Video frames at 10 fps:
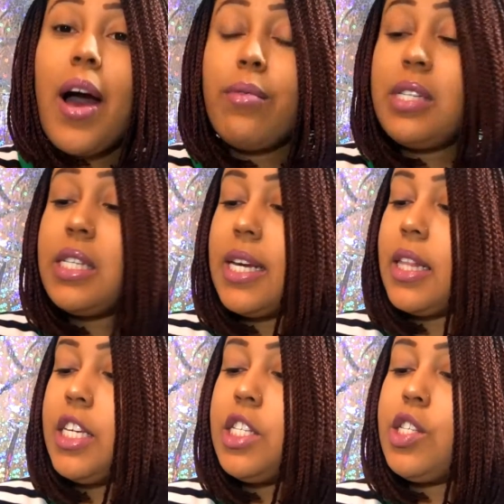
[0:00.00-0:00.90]
I was
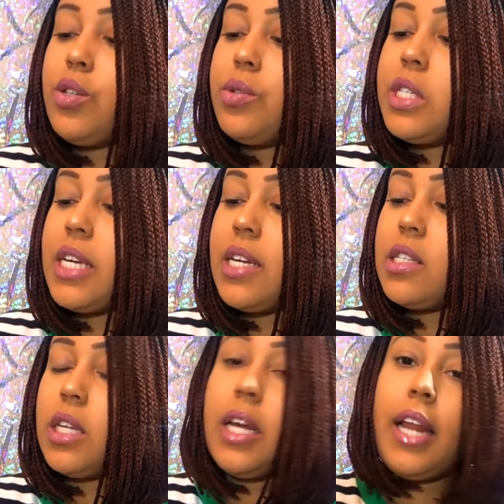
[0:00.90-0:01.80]
sent these two
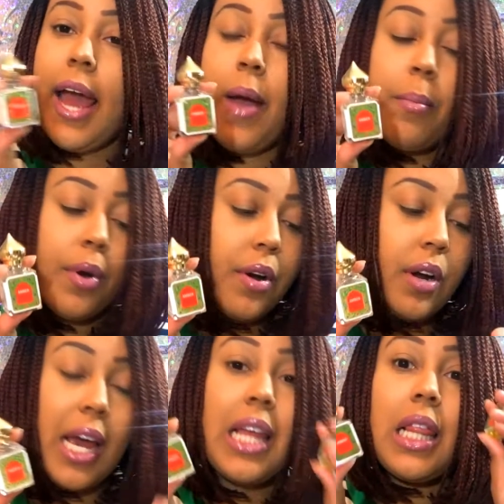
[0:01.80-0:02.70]
scents in amber
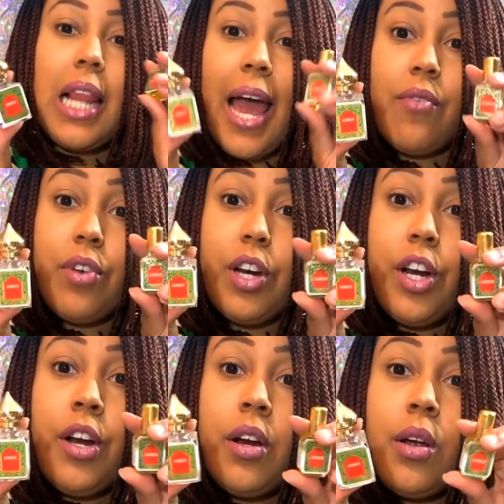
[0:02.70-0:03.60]
and
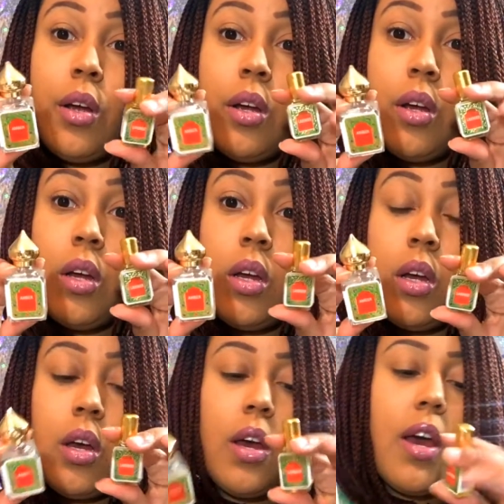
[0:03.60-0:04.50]
lavender.
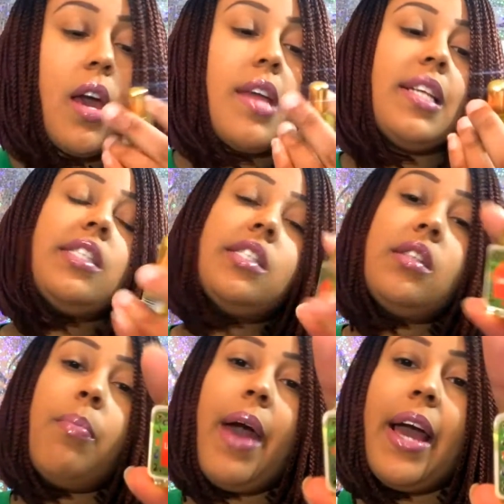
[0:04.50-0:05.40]
And this is
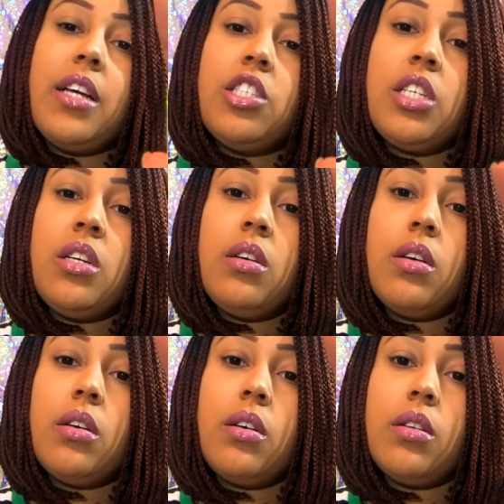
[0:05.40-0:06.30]
the packaging.
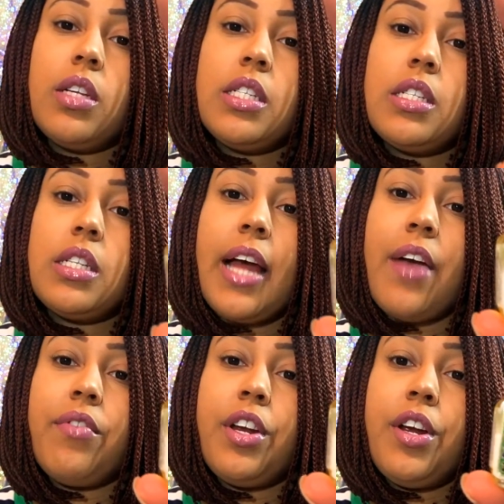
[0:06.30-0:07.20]
This is
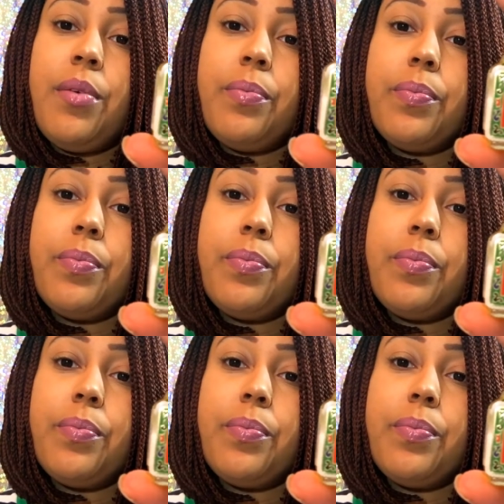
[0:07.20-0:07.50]
lavender.